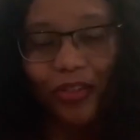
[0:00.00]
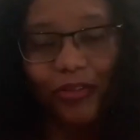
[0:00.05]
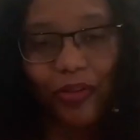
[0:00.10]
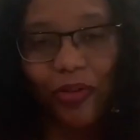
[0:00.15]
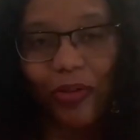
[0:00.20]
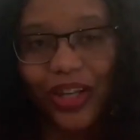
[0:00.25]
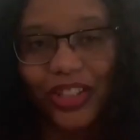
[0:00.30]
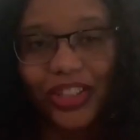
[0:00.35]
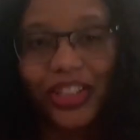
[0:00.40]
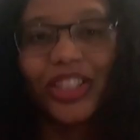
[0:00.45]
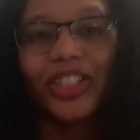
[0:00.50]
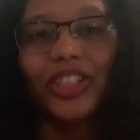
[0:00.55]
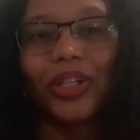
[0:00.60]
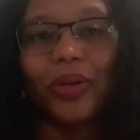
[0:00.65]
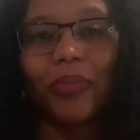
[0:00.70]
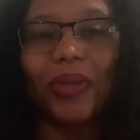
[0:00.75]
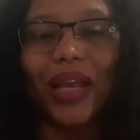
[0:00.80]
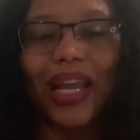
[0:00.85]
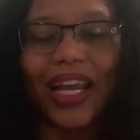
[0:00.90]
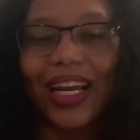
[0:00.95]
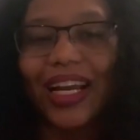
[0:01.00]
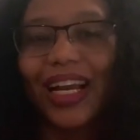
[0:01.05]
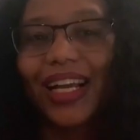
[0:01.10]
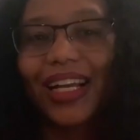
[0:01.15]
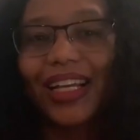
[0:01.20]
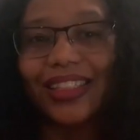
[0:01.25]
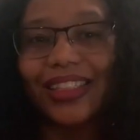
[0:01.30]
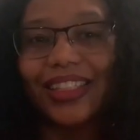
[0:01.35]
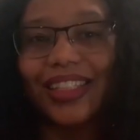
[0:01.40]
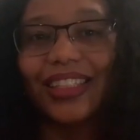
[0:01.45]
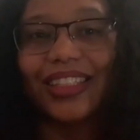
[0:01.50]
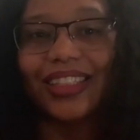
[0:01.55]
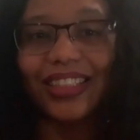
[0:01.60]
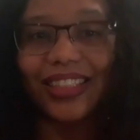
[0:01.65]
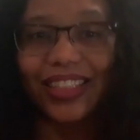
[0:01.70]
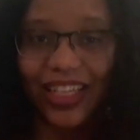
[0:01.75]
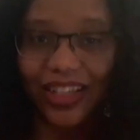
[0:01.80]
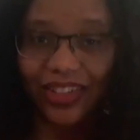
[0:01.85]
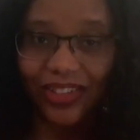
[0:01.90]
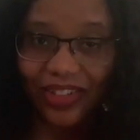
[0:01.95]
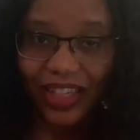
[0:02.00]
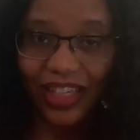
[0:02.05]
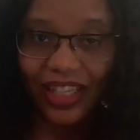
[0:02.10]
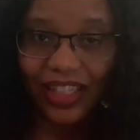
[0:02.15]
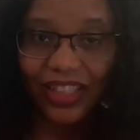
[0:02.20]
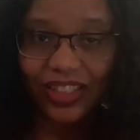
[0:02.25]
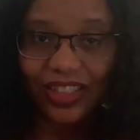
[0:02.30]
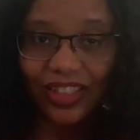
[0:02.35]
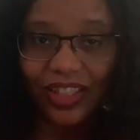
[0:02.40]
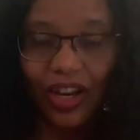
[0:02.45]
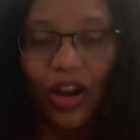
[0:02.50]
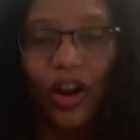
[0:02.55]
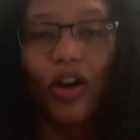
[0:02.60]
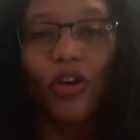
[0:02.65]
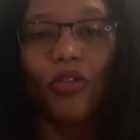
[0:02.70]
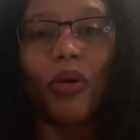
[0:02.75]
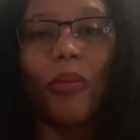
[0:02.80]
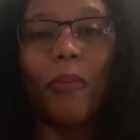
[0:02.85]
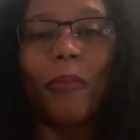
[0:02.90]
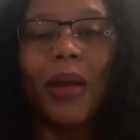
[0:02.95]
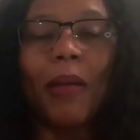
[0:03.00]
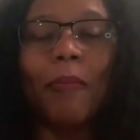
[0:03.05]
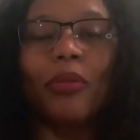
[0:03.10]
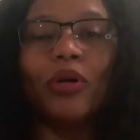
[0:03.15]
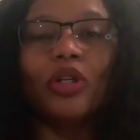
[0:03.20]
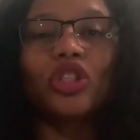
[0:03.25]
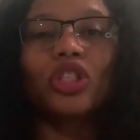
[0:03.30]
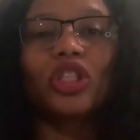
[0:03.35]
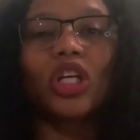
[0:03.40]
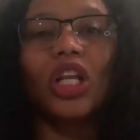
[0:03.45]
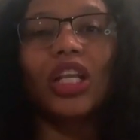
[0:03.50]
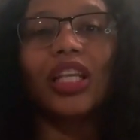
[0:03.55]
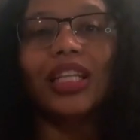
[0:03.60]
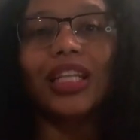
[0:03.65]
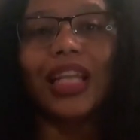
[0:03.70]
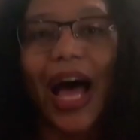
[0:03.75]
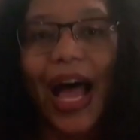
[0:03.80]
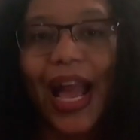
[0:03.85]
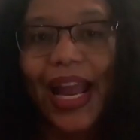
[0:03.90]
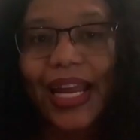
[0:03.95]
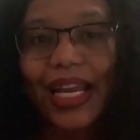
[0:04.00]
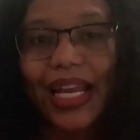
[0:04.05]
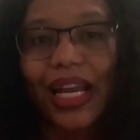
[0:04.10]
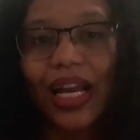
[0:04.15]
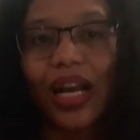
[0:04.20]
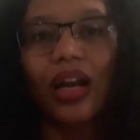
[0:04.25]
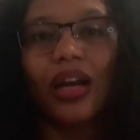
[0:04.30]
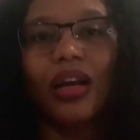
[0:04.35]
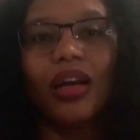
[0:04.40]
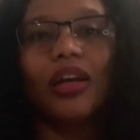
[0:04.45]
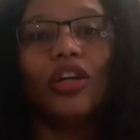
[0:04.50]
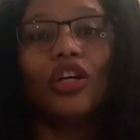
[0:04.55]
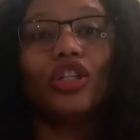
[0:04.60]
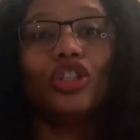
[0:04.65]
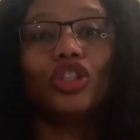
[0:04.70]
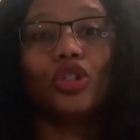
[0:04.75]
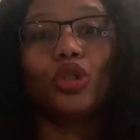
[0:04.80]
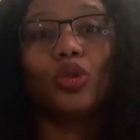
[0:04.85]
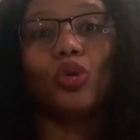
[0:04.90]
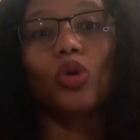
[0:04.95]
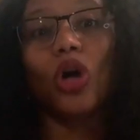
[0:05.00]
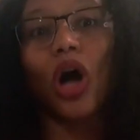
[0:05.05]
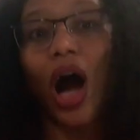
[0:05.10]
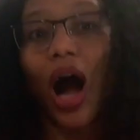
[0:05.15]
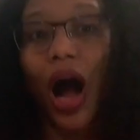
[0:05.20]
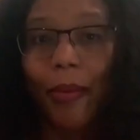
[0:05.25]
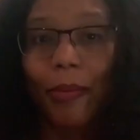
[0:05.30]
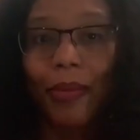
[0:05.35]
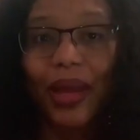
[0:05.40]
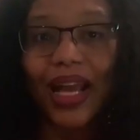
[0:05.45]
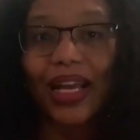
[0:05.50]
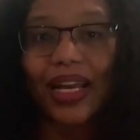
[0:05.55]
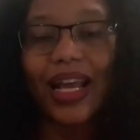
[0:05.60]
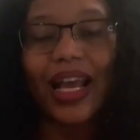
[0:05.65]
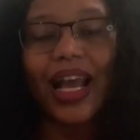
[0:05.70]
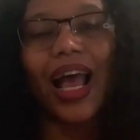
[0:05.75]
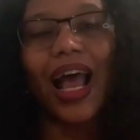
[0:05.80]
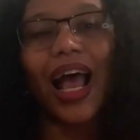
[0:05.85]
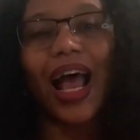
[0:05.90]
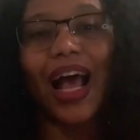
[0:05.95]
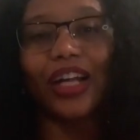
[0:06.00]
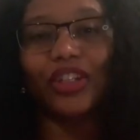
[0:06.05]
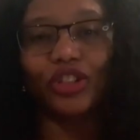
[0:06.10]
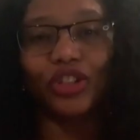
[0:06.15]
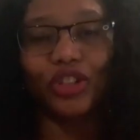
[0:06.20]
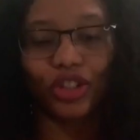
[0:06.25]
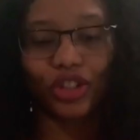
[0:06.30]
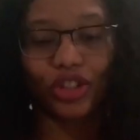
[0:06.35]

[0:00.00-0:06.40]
you for watching Jamaica is a series. Remember to like, to comment, and to